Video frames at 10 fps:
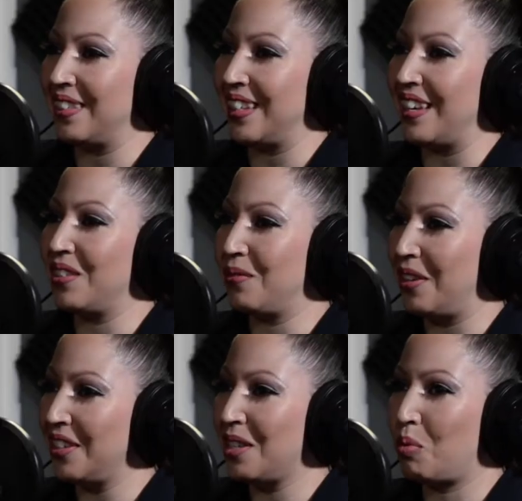He was
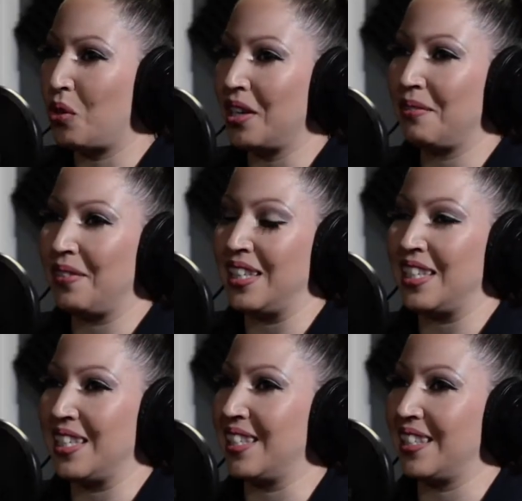very supportive. He
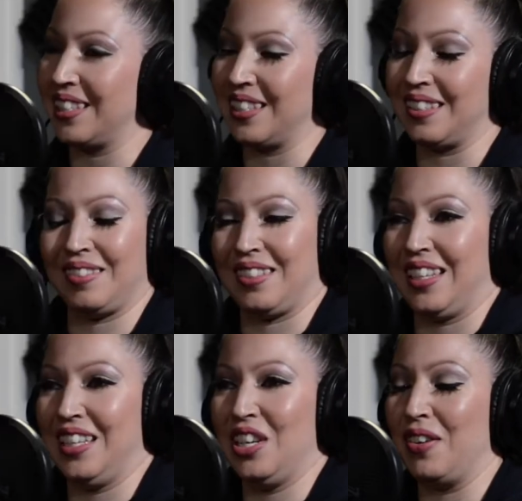just,
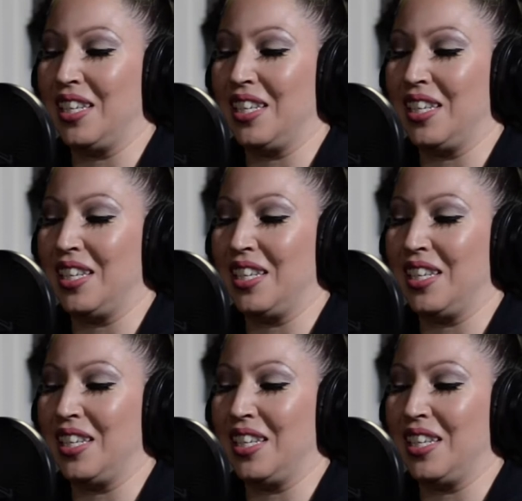you know,